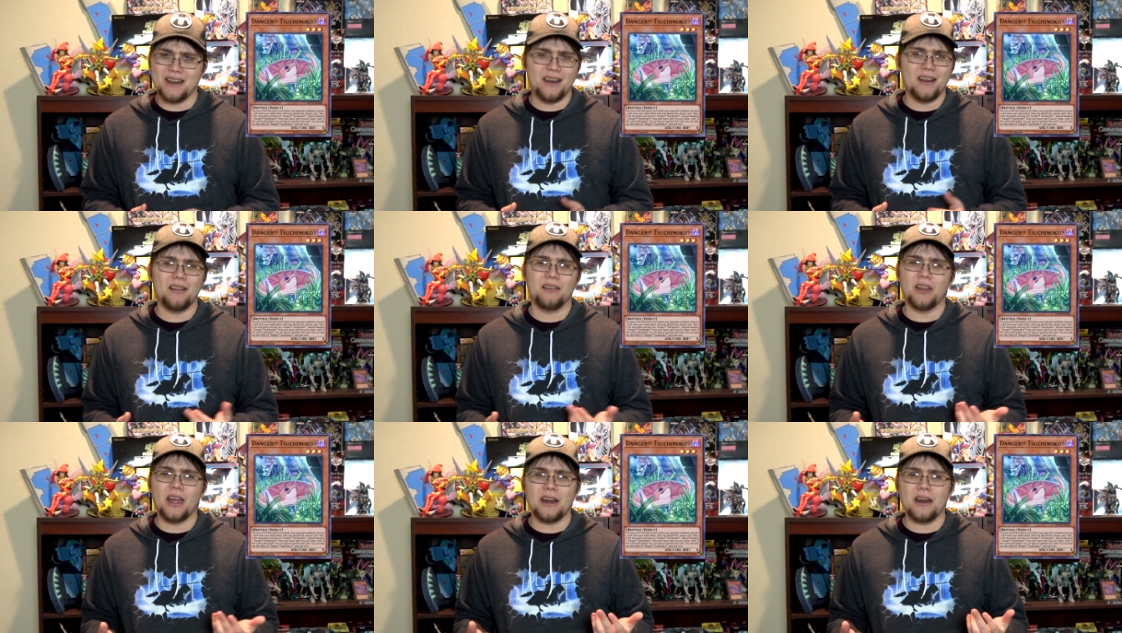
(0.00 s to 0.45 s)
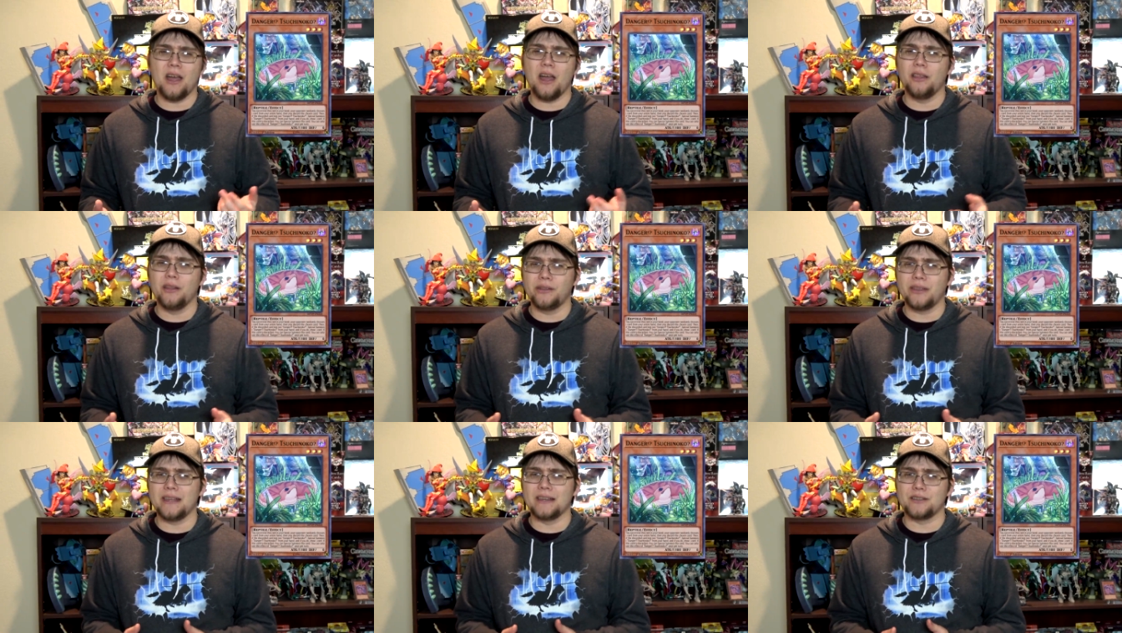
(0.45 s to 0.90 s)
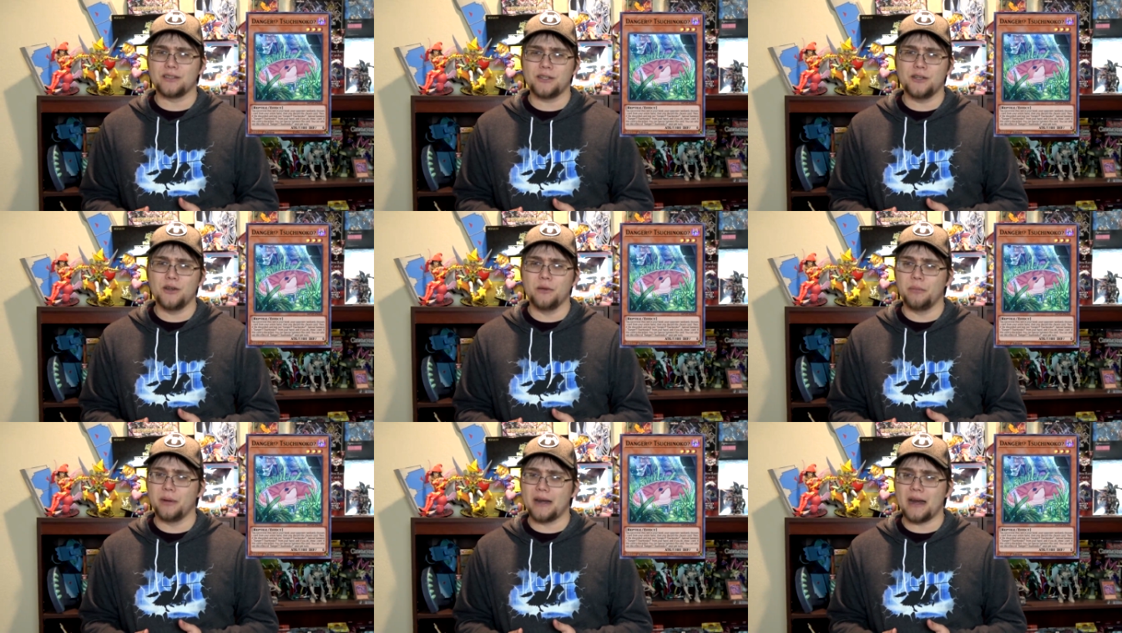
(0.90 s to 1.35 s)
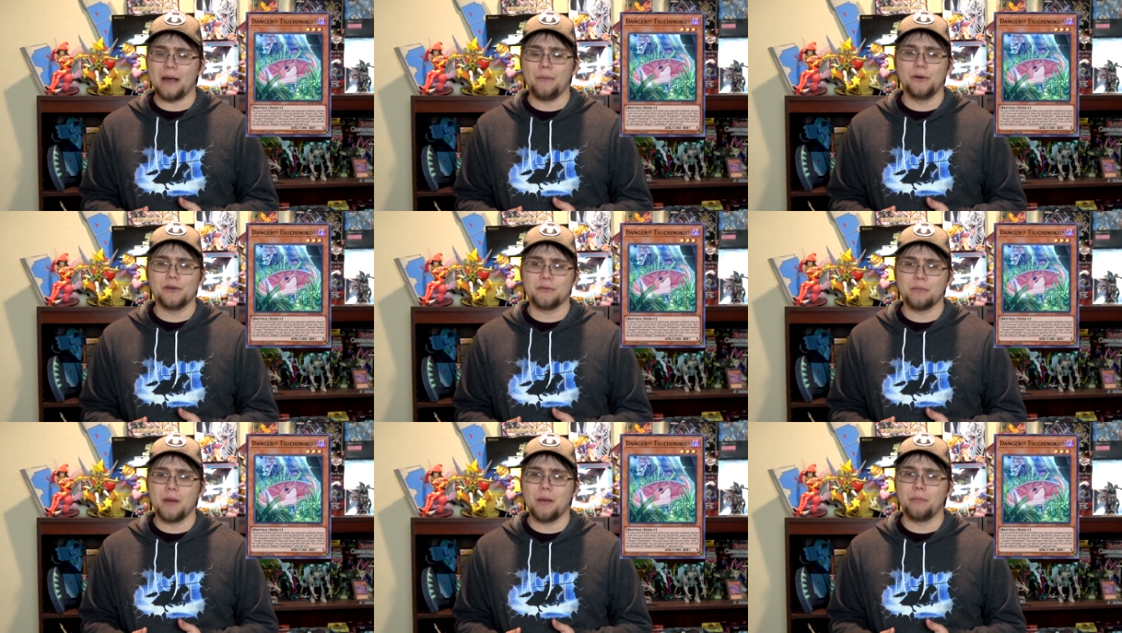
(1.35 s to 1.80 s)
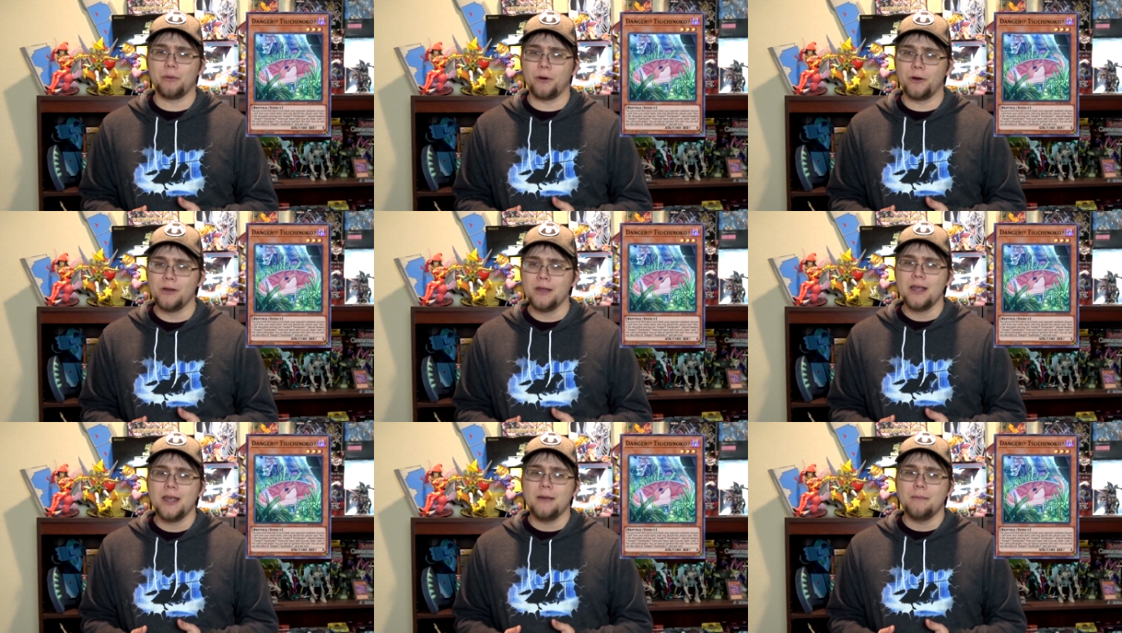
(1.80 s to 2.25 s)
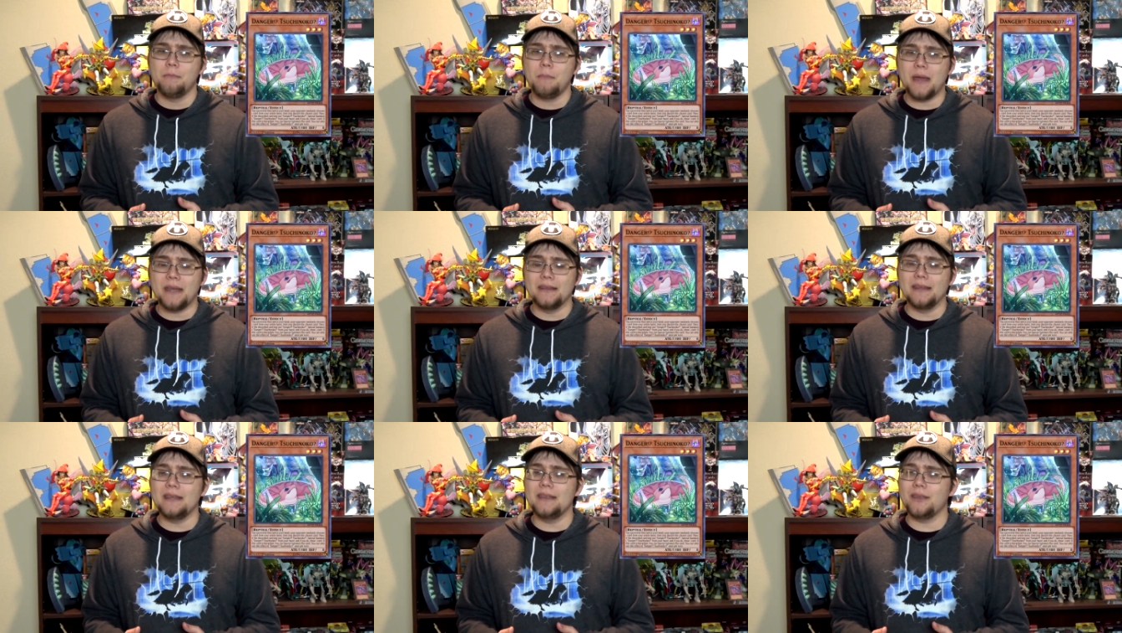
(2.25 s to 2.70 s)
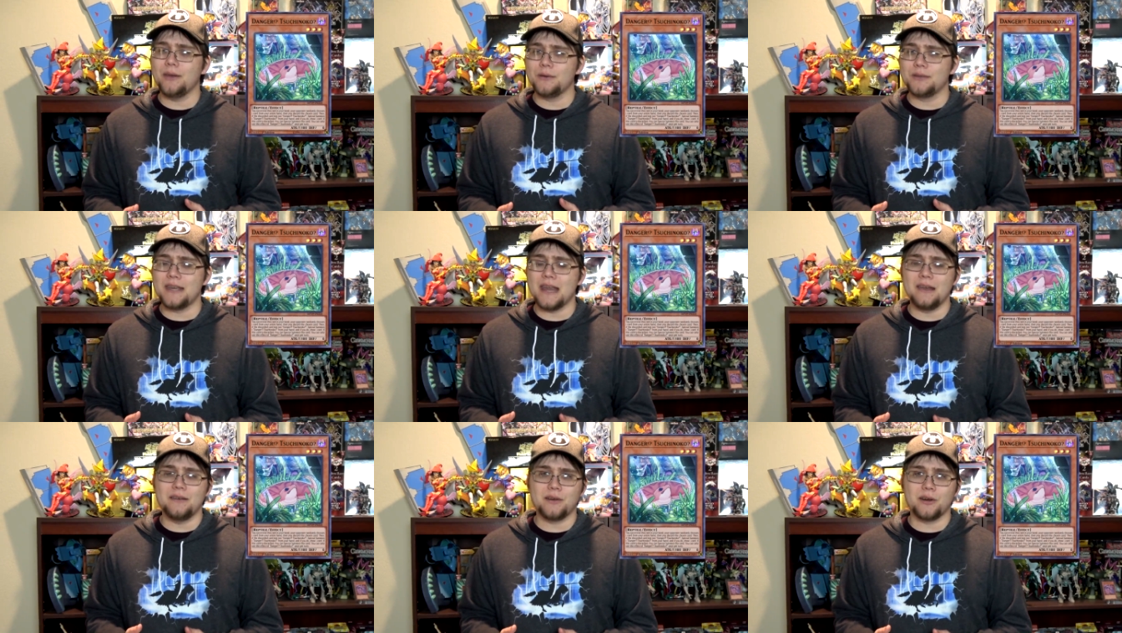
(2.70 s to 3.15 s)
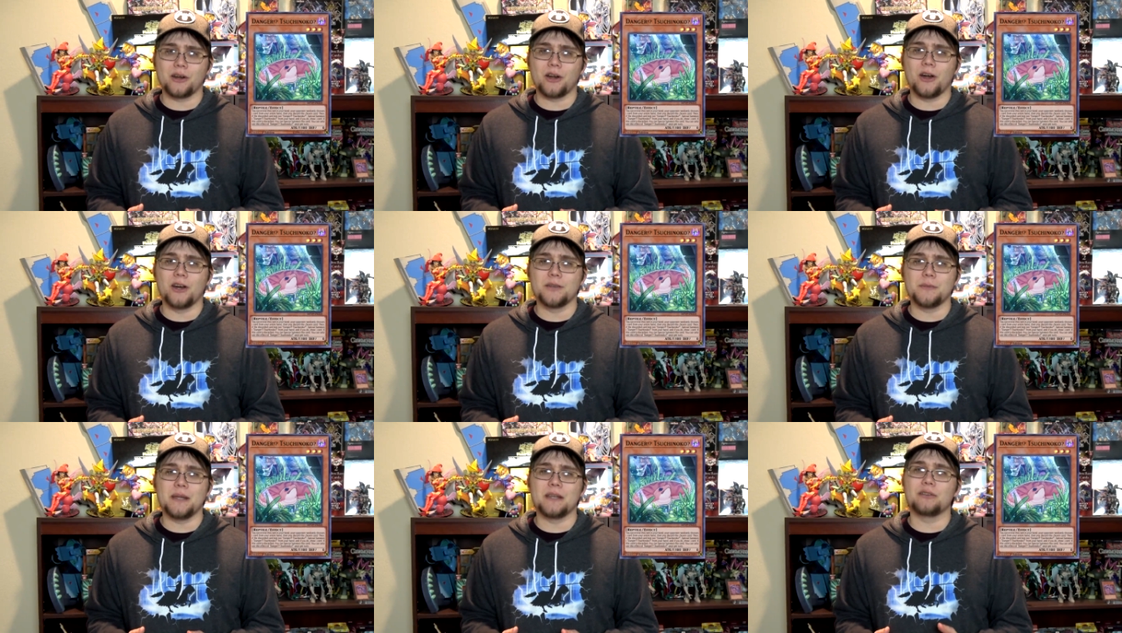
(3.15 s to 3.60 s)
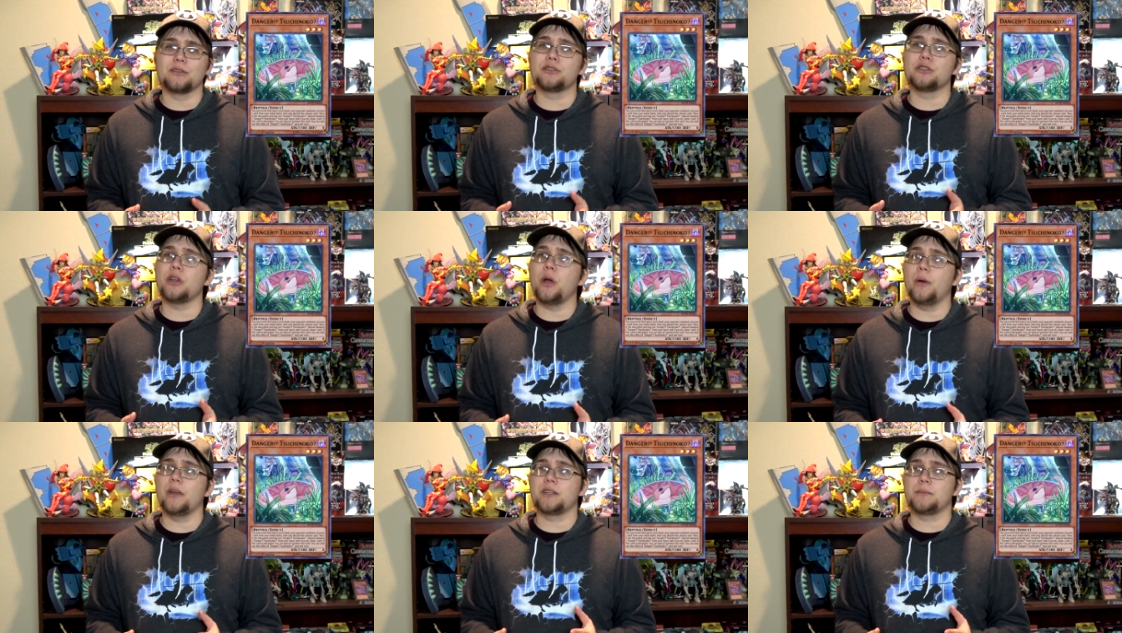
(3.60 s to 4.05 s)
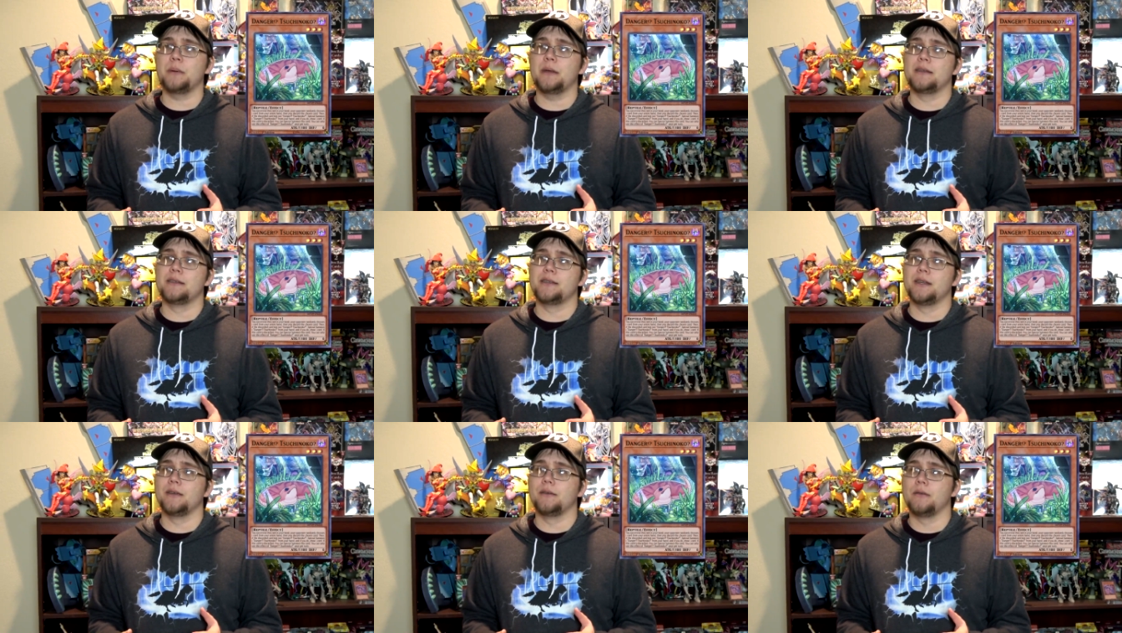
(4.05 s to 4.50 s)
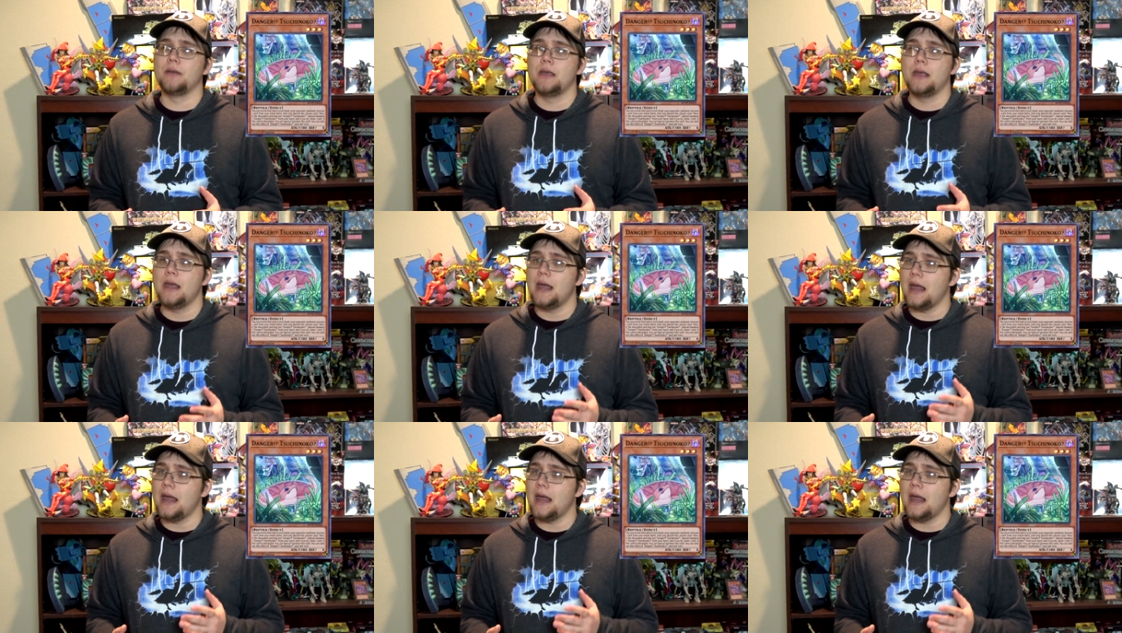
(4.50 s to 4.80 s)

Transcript: And a lot of other things, too, but I always remember mainly those danger cards being so expensive,